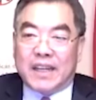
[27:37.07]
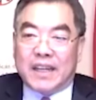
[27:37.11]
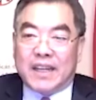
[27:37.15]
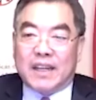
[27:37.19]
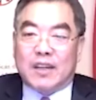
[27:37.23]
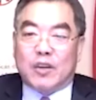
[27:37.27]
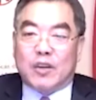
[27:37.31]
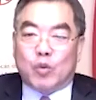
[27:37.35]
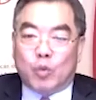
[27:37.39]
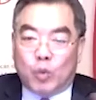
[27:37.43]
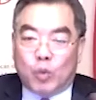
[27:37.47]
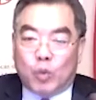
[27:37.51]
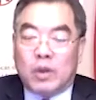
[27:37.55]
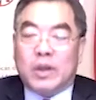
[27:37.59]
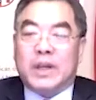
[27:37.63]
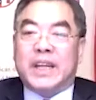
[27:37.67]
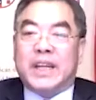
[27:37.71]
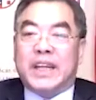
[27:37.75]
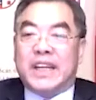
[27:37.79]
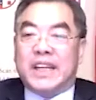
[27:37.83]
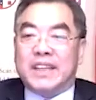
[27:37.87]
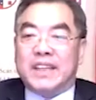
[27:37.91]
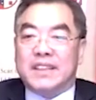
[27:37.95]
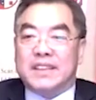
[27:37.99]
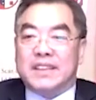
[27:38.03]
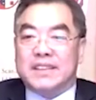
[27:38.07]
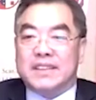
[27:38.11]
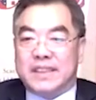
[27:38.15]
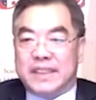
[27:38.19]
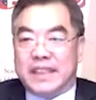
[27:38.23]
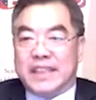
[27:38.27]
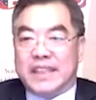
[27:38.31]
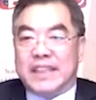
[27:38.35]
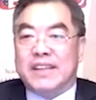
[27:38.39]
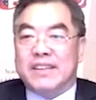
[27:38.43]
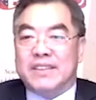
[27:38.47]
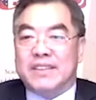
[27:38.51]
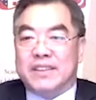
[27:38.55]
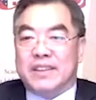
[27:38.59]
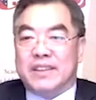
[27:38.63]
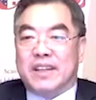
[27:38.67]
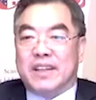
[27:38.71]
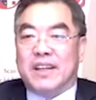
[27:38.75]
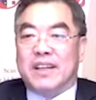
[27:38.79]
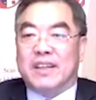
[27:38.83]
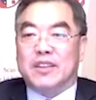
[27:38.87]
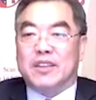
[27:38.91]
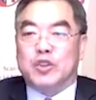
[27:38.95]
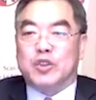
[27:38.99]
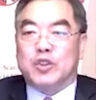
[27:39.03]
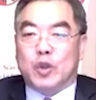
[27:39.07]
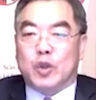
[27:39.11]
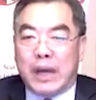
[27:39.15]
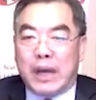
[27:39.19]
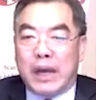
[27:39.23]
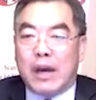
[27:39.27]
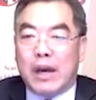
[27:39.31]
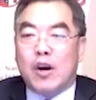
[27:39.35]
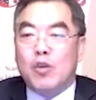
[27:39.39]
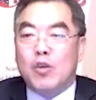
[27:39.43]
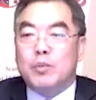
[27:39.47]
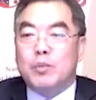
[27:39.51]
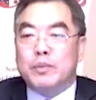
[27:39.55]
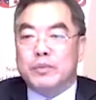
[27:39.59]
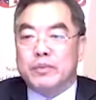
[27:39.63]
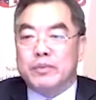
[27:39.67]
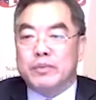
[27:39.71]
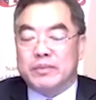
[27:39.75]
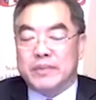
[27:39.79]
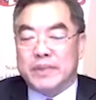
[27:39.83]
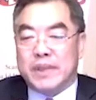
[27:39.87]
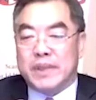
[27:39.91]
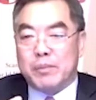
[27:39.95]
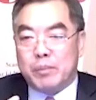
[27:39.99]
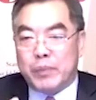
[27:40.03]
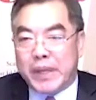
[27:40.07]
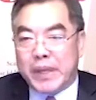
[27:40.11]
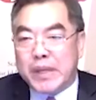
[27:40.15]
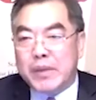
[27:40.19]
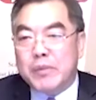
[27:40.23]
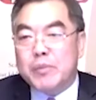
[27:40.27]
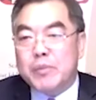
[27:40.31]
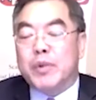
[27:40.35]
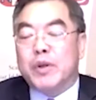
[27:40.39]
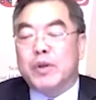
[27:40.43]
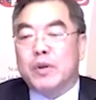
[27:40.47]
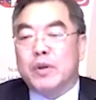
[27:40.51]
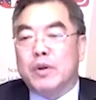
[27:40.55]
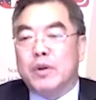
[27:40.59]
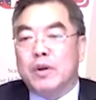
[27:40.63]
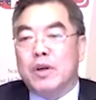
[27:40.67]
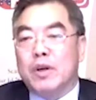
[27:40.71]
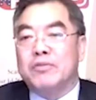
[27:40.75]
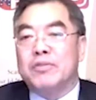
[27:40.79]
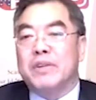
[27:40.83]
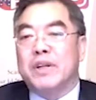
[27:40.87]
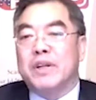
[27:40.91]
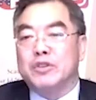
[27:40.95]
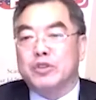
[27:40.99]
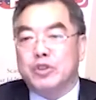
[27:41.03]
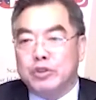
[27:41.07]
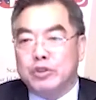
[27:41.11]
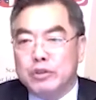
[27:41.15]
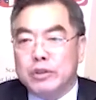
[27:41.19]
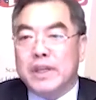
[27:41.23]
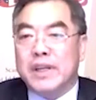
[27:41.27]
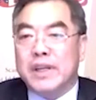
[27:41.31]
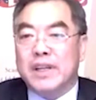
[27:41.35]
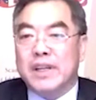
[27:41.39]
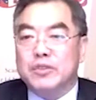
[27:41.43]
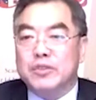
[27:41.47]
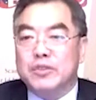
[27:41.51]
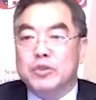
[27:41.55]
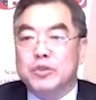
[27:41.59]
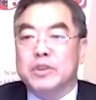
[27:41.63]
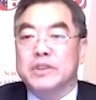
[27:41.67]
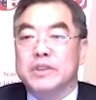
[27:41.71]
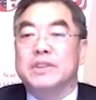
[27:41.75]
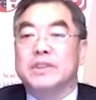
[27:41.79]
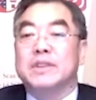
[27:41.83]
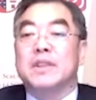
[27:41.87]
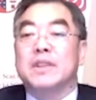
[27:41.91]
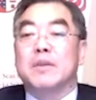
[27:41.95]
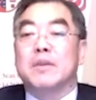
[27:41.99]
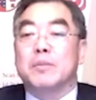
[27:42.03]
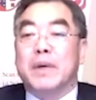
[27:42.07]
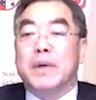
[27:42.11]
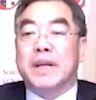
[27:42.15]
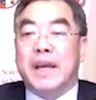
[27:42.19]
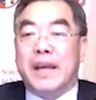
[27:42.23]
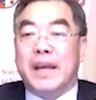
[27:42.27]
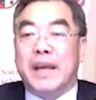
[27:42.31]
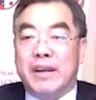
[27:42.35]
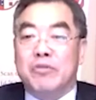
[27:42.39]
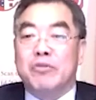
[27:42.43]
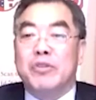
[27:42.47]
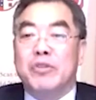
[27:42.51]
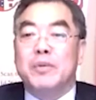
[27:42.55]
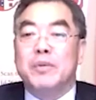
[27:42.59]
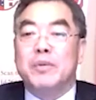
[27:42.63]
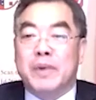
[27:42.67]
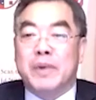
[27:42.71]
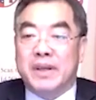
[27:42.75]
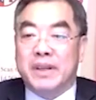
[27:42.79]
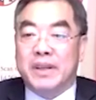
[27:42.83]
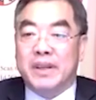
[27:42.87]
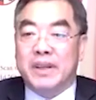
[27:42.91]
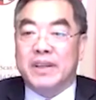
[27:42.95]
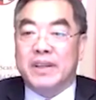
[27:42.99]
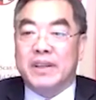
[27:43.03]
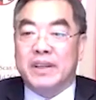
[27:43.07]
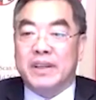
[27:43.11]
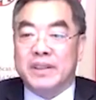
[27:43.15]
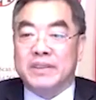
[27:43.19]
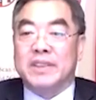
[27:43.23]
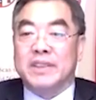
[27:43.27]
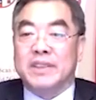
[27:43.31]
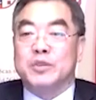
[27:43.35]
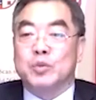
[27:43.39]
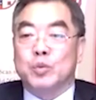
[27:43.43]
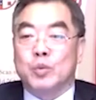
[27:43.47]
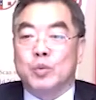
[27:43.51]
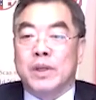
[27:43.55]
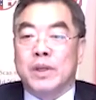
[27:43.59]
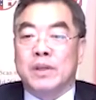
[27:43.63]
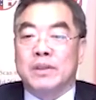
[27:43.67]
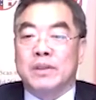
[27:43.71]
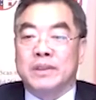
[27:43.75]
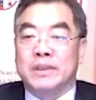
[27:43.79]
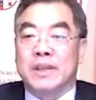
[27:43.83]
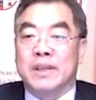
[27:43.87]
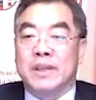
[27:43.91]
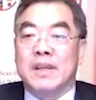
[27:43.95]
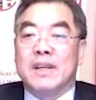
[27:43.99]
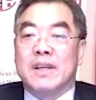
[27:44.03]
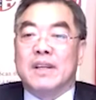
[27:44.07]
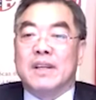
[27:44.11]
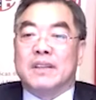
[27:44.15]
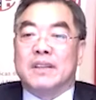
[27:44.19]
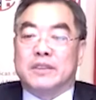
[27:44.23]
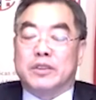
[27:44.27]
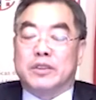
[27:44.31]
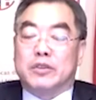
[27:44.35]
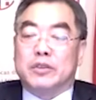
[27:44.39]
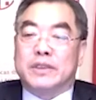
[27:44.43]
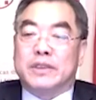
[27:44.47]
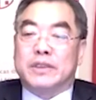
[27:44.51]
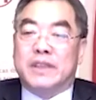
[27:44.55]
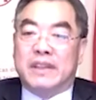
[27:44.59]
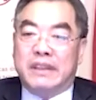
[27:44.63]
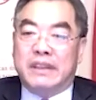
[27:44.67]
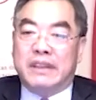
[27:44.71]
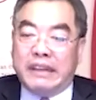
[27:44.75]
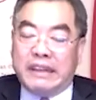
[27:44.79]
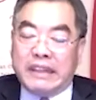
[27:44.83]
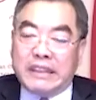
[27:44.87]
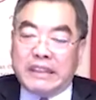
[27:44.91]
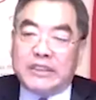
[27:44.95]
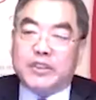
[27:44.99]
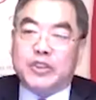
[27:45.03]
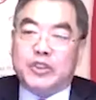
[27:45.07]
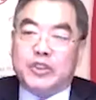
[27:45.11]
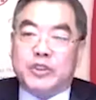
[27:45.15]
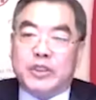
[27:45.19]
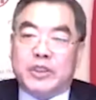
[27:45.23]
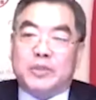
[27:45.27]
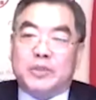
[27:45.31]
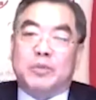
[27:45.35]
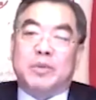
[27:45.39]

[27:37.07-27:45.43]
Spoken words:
working together to help the people of our two countries, but everybody in this world. So the leadership